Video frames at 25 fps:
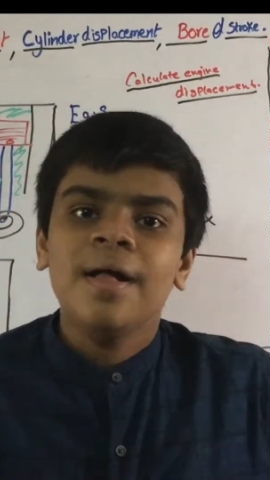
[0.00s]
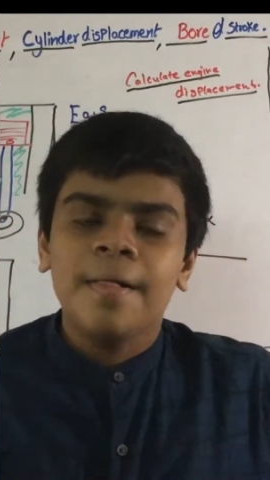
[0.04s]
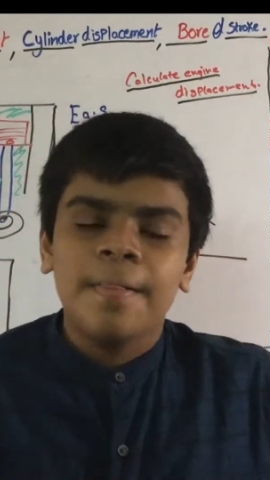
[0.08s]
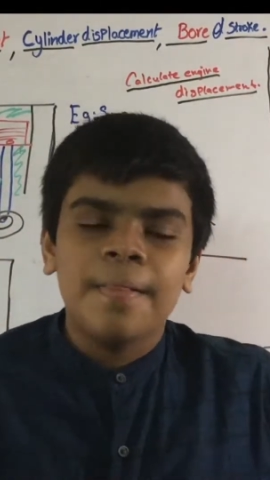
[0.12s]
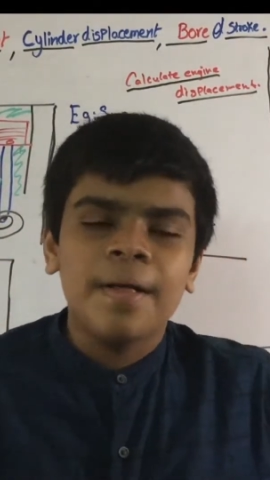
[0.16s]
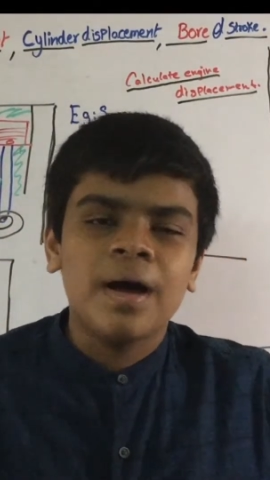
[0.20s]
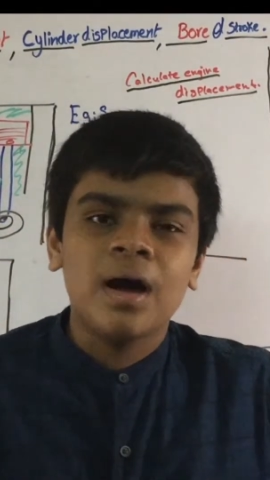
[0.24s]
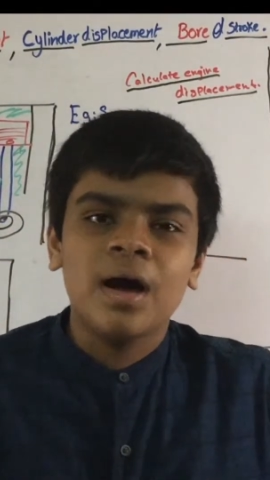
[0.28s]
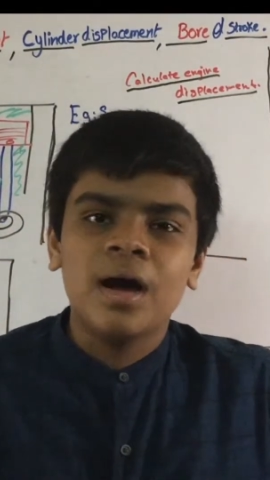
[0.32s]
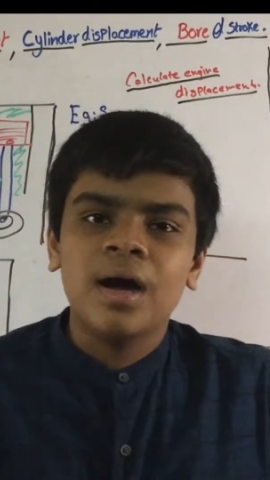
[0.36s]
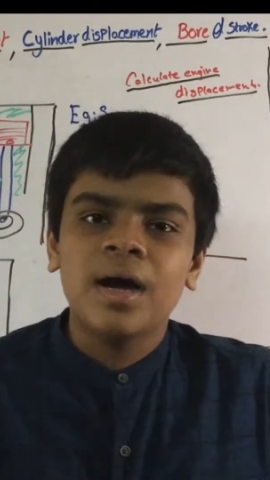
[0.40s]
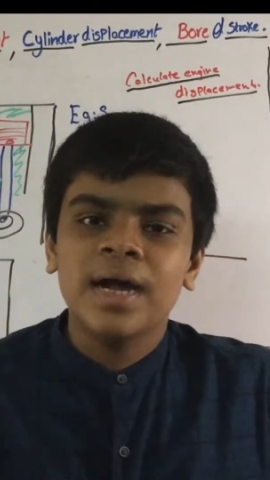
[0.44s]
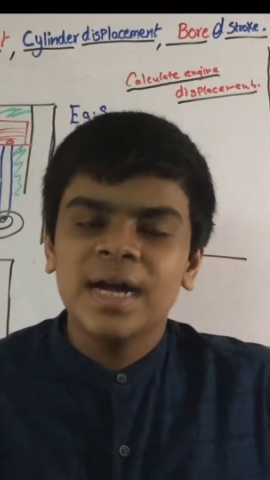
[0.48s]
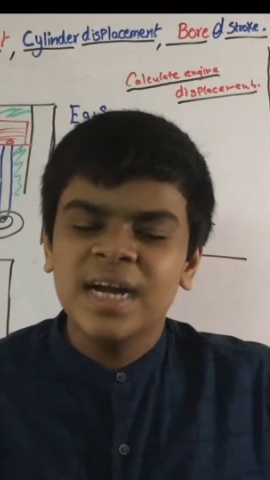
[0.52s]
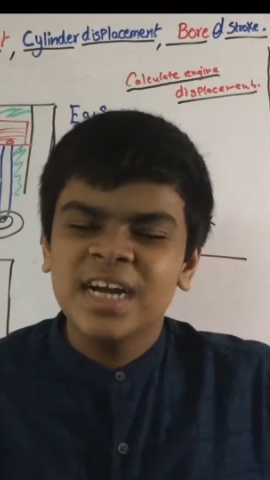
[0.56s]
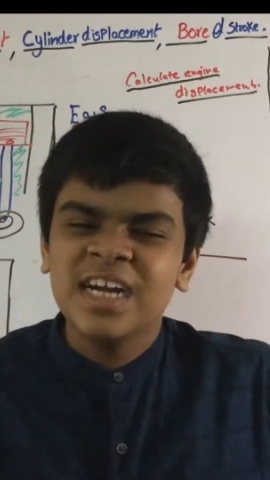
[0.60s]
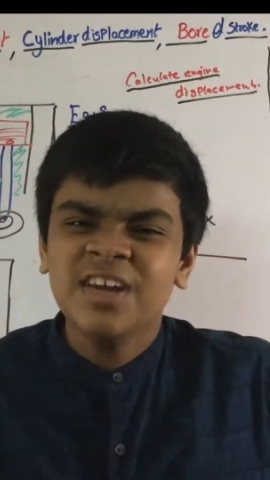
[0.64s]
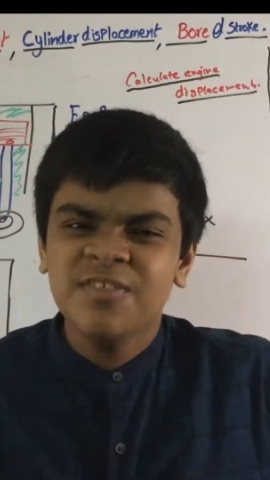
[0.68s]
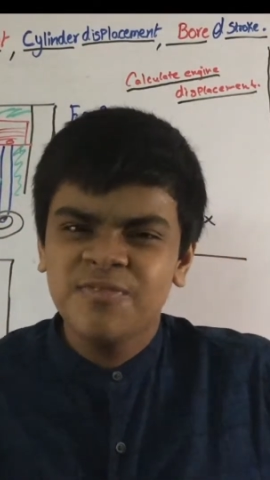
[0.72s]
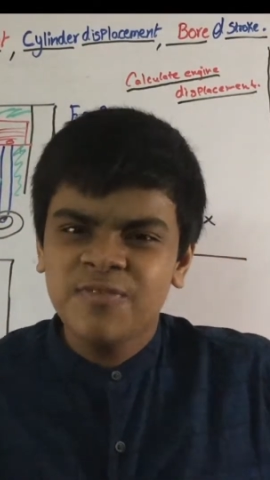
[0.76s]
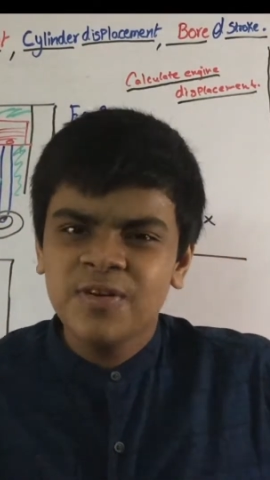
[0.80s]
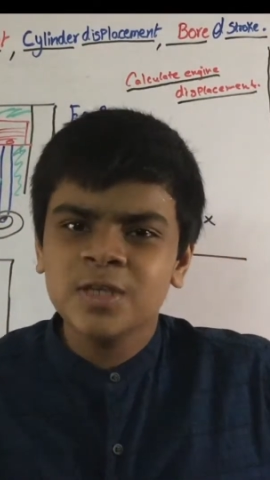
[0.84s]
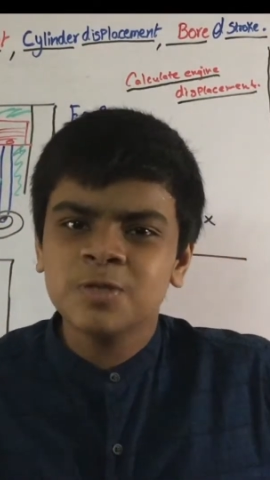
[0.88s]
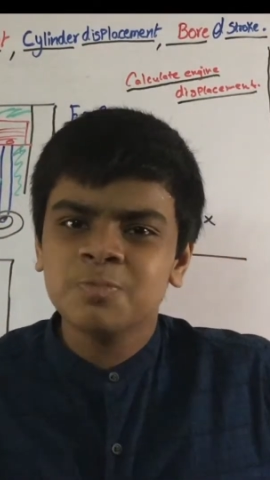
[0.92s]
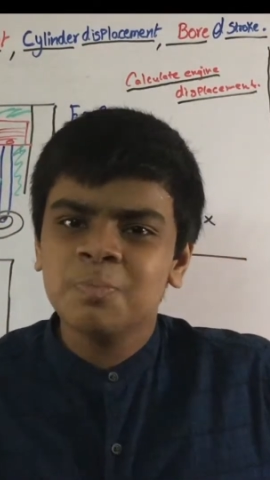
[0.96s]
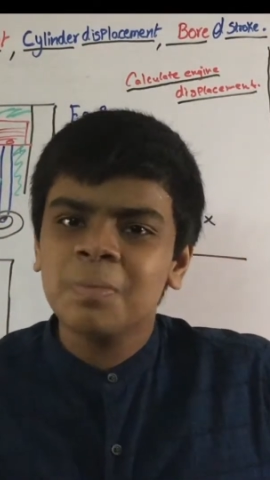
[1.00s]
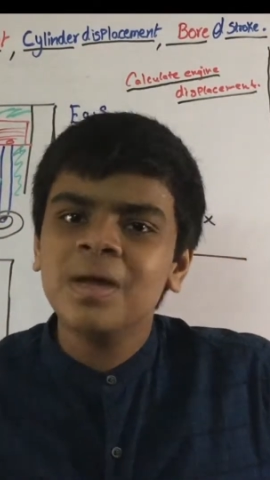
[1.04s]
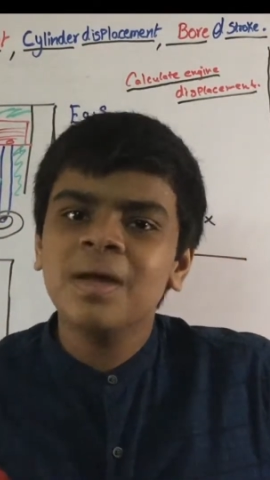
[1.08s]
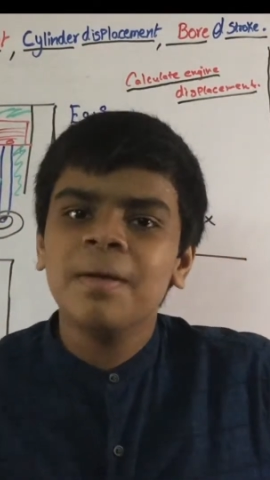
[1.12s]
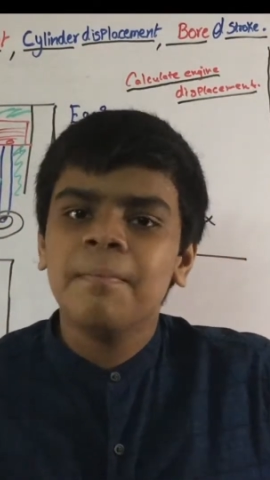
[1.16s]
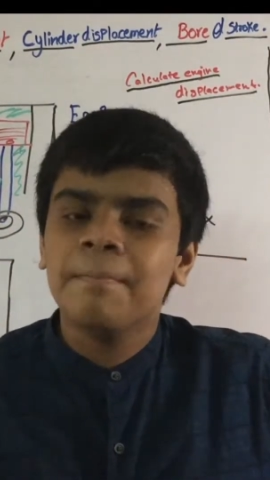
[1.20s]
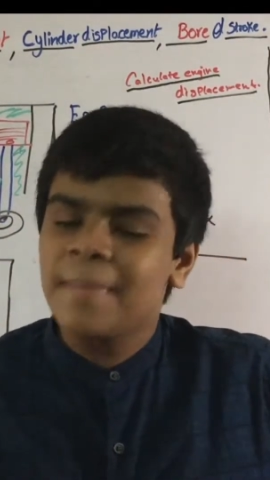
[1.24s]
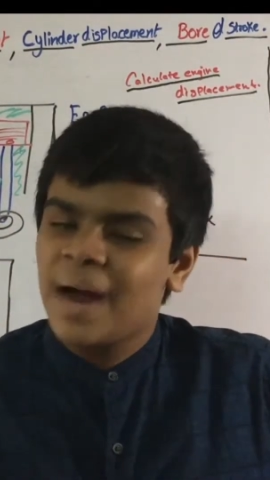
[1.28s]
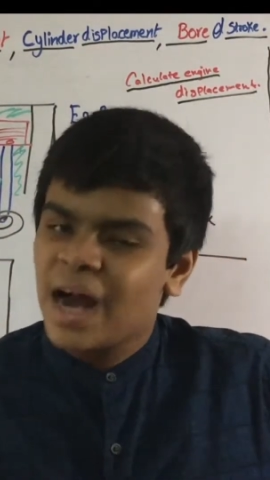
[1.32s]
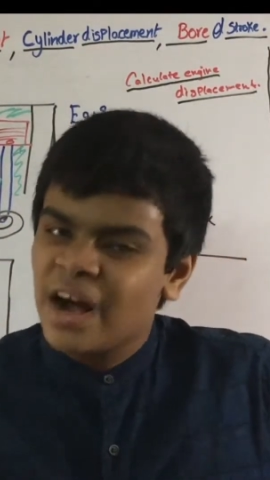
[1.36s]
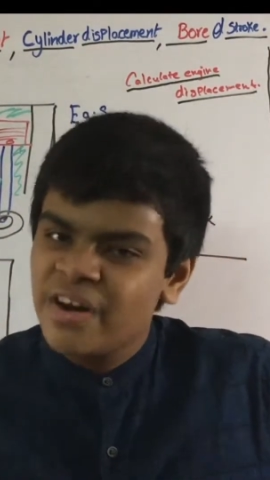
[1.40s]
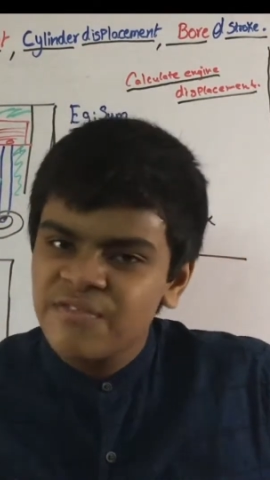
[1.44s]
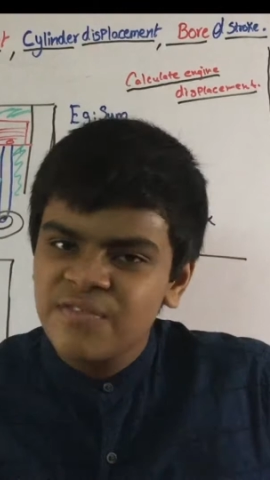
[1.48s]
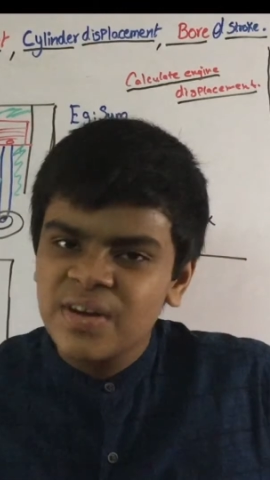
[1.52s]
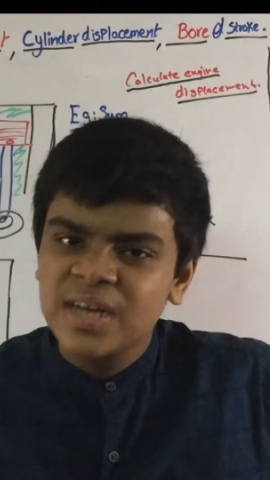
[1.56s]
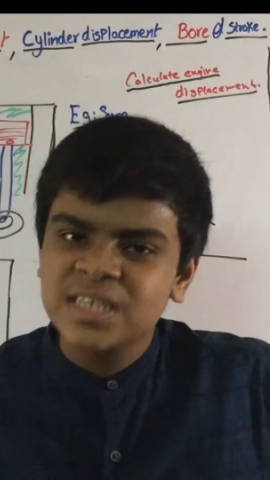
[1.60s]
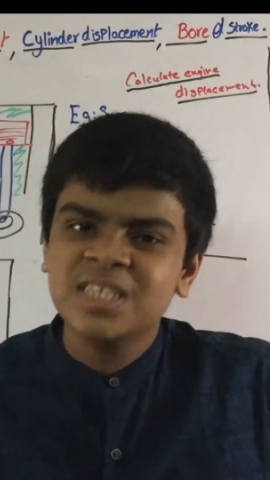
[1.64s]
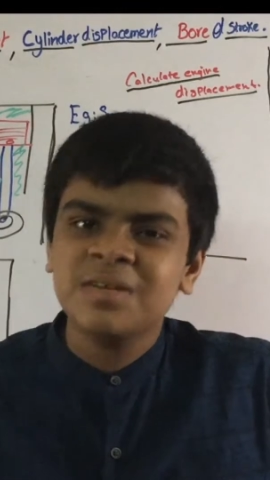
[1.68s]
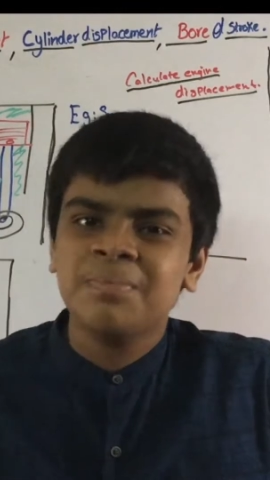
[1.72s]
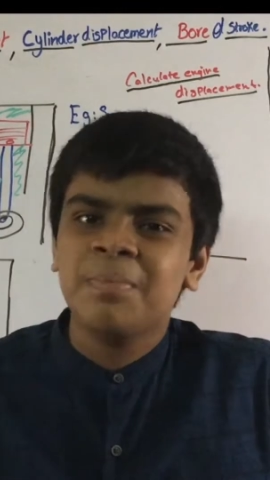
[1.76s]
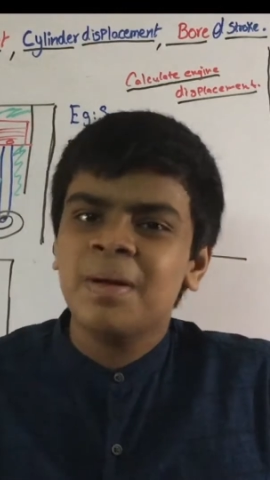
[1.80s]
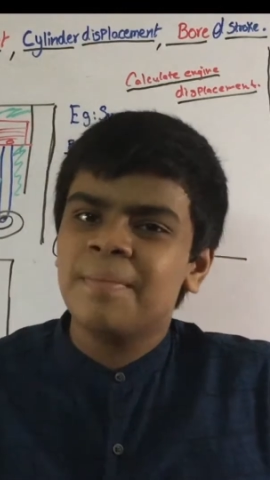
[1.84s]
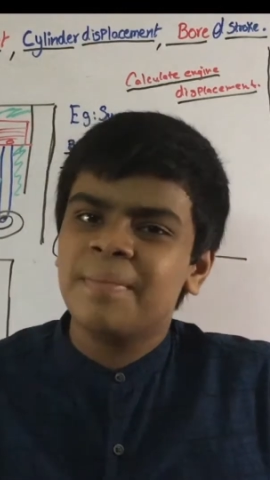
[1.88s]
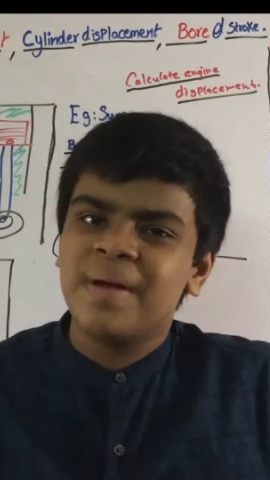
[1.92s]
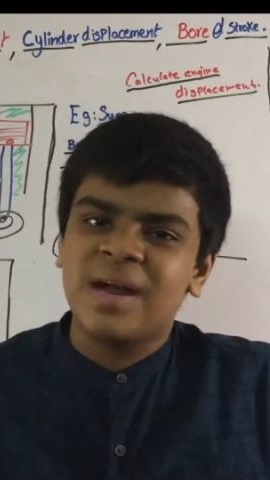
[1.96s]
It differs by manufacturer
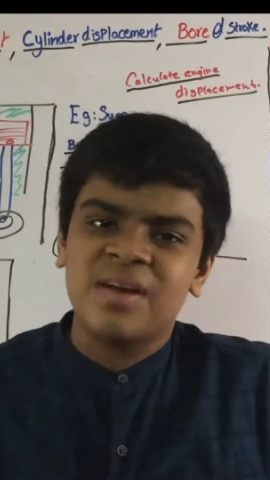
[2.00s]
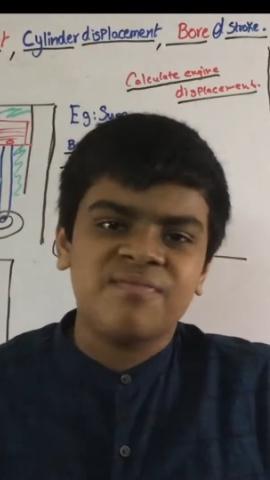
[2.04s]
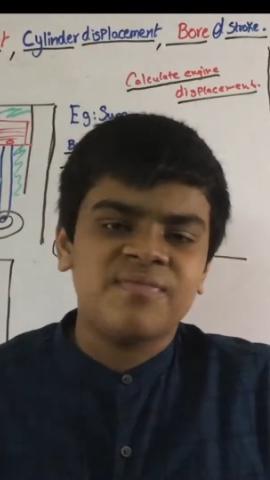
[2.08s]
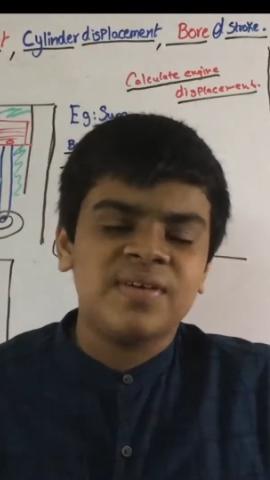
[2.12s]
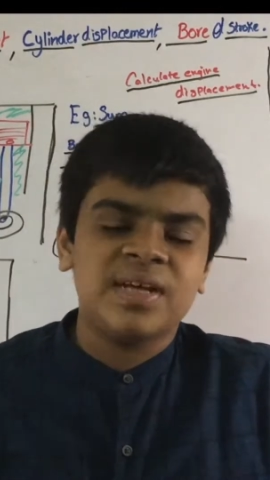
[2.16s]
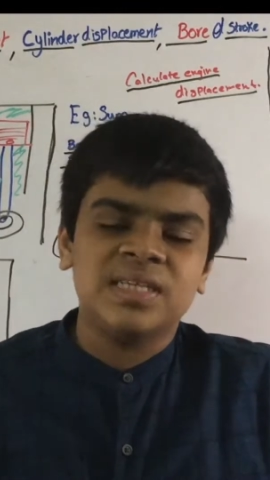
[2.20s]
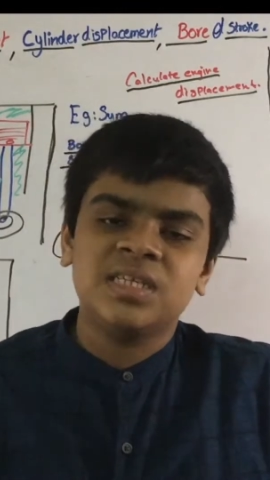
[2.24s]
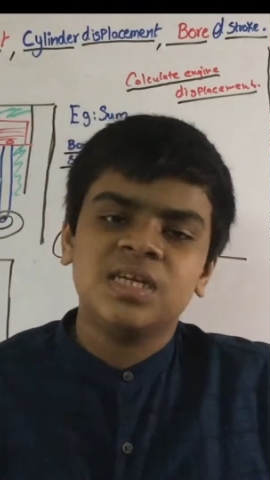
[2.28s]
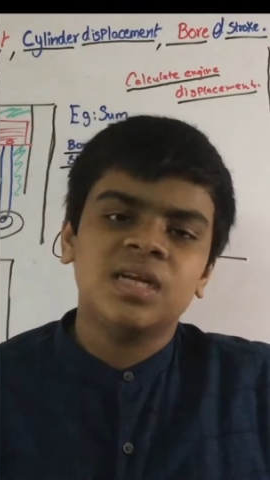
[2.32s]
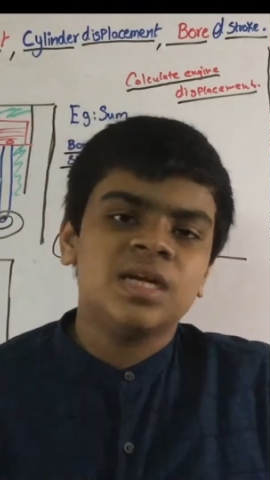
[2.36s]
by manufacturer.